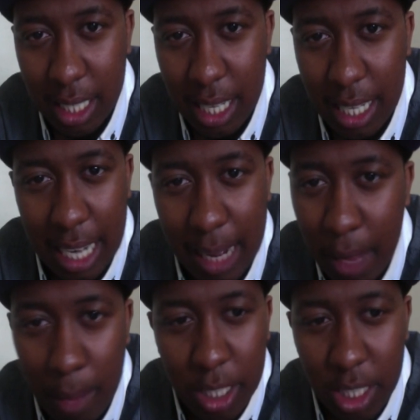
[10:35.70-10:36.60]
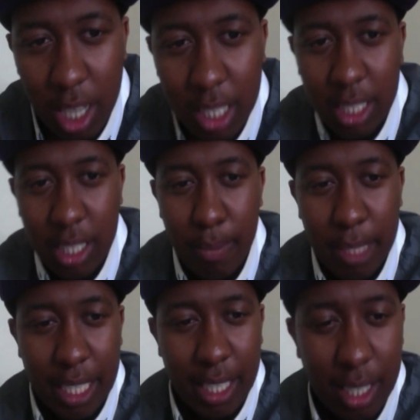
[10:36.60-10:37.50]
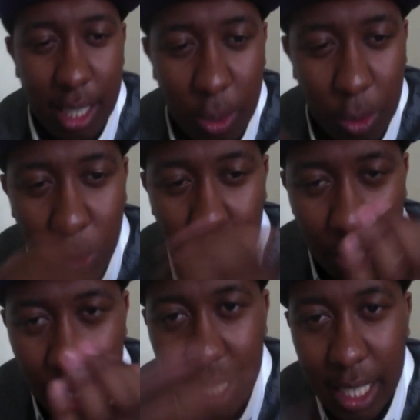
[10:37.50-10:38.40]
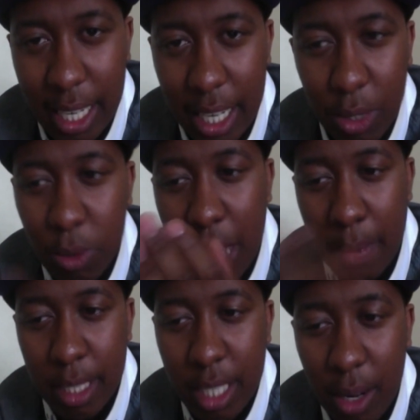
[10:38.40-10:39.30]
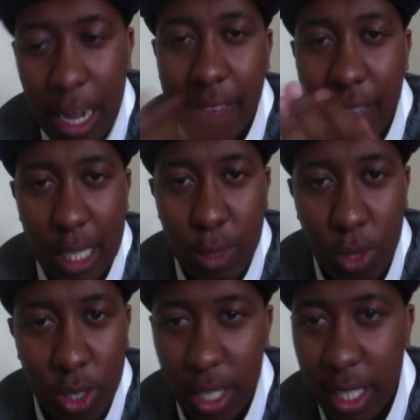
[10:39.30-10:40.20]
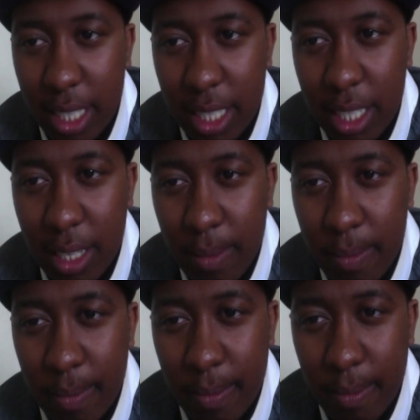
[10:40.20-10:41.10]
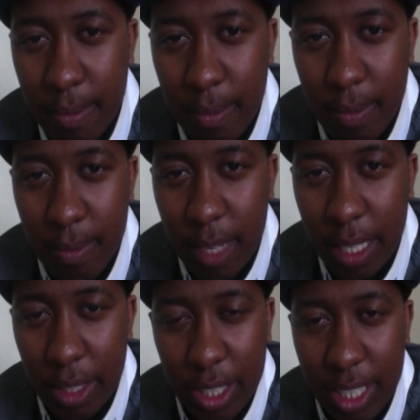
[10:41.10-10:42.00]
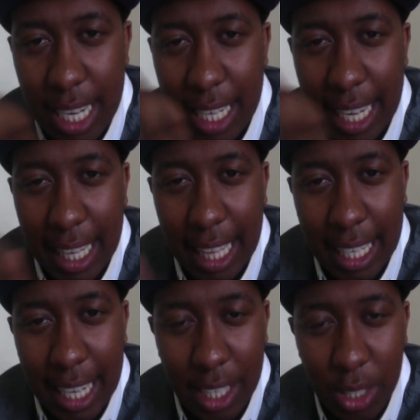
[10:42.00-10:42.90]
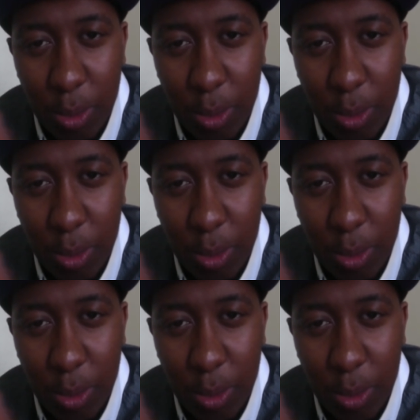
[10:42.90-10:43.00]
And I'm just calling somebody, who works at Nintendo, who happens to know how things work. And you just kind of get like an attitude.